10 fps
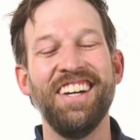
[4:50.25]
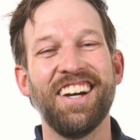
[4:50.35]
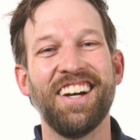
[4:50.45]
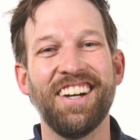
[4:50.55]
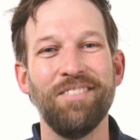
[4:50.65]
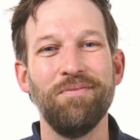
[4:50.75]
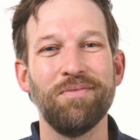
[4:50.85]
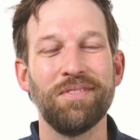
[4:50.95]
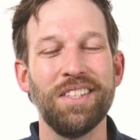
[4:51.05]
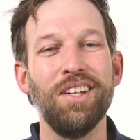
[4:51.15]

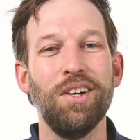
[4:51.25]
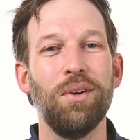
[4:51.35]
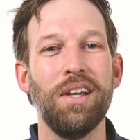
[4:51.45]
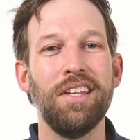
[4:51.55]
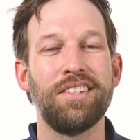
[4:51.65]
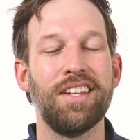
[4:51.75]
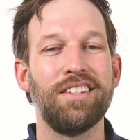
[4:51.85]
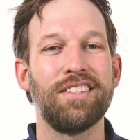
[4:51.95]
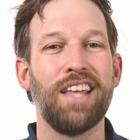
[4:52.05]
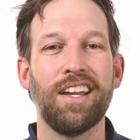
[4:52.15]

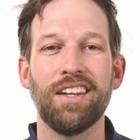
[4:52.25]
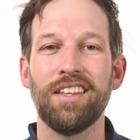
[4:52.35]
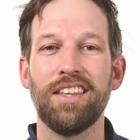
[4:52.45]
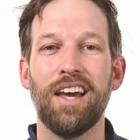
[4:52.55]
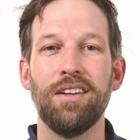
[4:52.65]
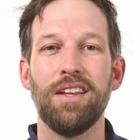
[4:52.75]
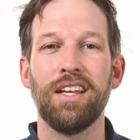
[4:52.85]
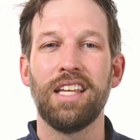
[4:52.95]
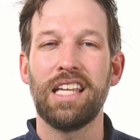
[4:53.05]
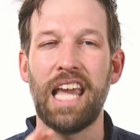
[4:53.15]
It's that
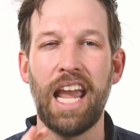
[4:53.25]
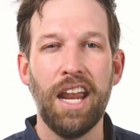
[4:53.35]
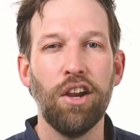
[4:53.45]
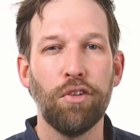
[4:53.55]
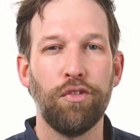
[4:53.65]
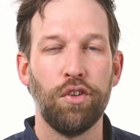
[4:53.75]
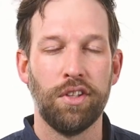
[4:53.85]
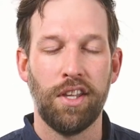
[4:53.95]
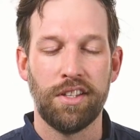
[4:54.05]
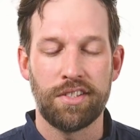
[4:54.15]

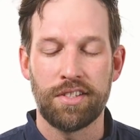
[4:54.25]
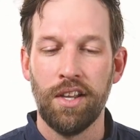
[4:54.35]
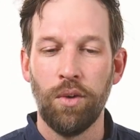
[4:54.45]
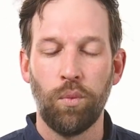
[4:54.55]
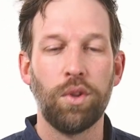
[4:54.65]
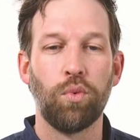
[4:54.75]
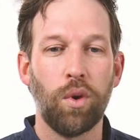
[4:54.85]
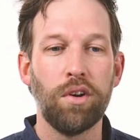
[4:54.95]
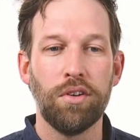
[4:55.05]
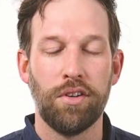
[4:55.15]
carefulness with
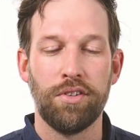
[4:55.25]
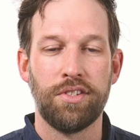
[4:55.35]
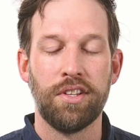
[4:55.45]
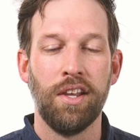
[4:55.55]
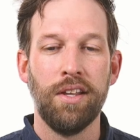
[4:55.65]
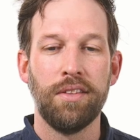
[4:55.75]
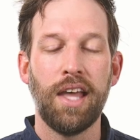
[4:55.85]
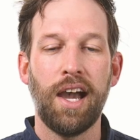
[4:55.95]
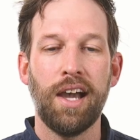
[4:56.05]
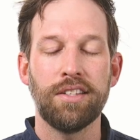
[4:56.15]
words
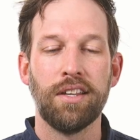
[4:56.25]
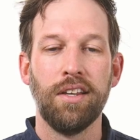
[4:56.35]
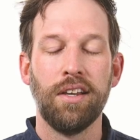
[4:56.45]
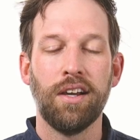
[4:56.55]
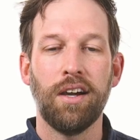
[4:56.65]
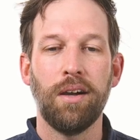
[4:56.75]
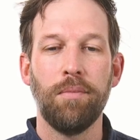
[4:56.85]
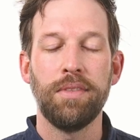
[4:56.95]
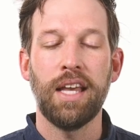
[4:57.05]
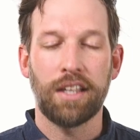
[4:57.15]
that
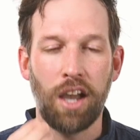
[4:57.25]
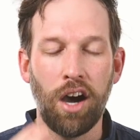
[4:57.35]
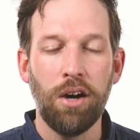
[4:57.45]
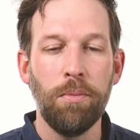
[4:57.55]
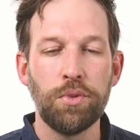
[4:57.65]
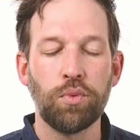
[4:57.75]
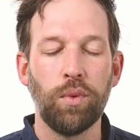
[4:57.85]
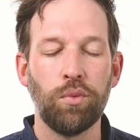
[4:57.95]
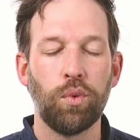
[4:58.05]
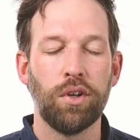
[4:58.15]
comes
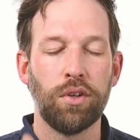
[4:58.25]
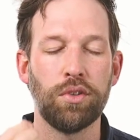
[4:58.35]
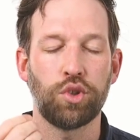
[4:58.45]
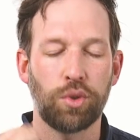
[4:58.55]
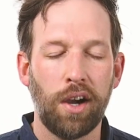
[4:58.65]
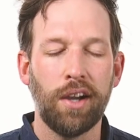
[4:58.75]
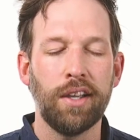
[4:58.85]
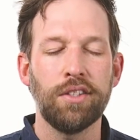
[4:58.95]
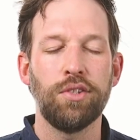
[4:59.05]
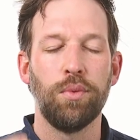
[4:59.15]
when we're
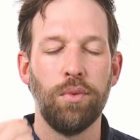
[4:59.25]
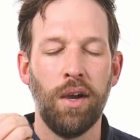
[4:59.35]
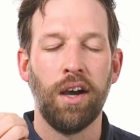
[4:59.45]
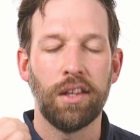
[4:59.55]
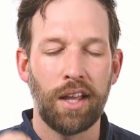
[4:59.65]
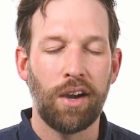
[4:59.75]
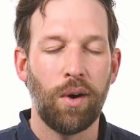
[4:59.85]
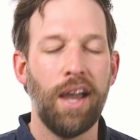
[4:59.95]
trying to allow